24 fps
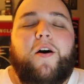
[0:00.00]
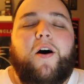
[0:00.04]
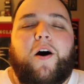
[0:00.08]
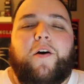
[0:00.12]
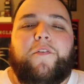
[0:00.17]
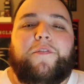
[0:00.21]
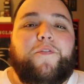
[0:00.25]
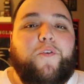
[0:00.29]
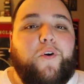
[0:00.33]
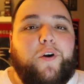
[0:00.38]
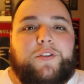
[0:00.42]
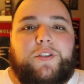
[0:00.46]

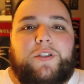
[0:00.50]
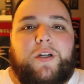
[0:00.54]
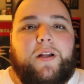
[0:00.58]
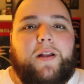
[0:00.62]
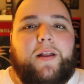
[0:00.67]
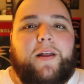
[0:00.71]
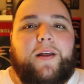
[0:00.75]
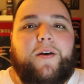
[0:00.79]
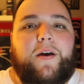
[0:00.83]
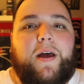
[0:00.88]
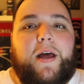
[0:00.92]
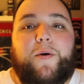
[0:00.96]

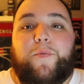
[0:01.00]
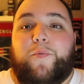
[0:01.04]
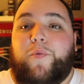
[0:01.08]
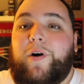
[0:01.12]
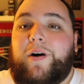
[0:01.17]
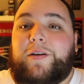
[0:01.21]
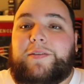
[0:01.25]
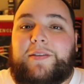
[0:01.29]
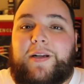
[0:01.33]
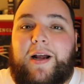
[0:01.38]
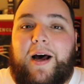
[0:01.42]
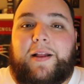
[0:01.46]
Unfortunately, it
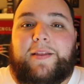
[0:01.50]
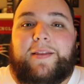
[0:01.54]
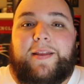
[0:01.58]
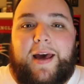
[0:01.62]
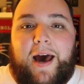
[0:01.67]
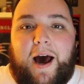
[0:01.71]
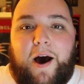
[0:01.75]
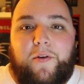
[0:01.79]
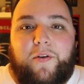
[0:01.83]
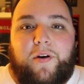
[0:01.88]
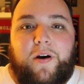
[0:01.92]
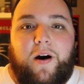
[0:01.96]
was not the
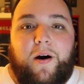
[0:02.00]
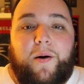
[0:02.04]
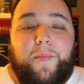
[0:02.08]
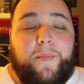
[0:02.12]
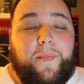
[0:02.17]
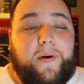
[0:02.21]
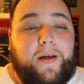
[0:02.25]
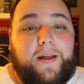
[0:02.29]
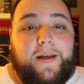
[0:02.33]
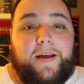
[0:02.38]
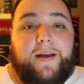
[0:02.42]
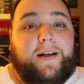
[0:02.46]

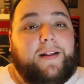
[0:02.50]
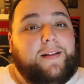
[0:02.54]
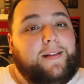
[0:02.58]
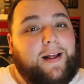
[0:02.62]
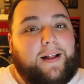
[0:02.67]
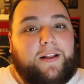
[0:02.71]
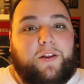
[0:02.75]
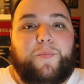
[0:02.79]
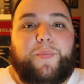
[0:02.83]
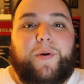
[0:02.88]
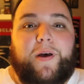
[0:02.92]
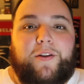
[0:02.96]
outcome
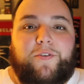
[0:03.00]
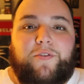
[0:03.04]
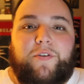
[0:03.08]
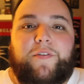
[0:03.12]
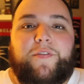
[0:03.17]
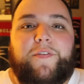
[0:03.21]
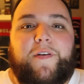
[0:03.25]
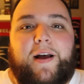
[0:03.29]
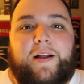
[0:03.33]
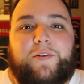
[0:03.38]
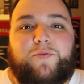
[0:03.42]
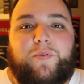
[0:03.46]
that the
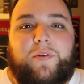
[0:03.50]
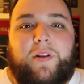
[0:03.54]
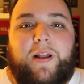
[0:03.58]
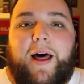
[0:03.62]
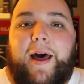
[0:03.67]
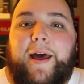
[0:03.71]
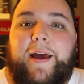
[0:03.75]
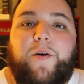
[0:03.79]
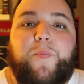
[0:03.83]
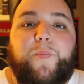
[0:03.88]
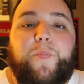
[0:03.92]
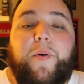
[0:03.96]
Patriots fans would
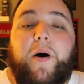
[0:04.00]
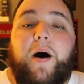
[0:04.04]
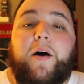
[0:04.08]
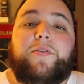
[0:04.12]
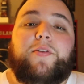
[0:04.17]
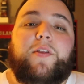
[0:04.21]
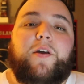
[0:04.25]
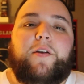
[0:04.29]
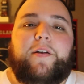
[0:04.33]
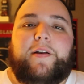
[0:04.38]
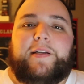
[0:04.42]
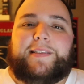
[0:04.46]
like,
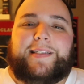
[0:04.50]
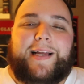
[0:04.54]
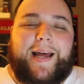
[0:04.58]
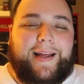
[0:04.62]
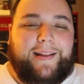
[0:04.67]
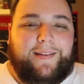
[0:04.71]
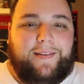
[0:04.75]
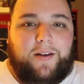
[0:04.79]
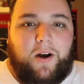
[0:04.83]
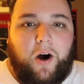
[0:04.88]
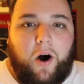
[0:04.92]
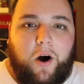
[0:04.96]
but there is
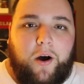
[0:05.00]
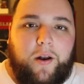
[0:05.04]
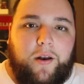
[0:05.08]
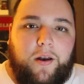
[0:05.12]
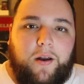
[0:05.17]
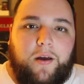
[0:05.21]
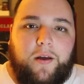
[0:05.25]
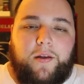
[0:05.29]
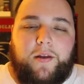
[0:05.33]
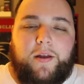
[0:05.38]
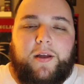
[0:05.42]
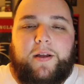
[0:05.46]
a ton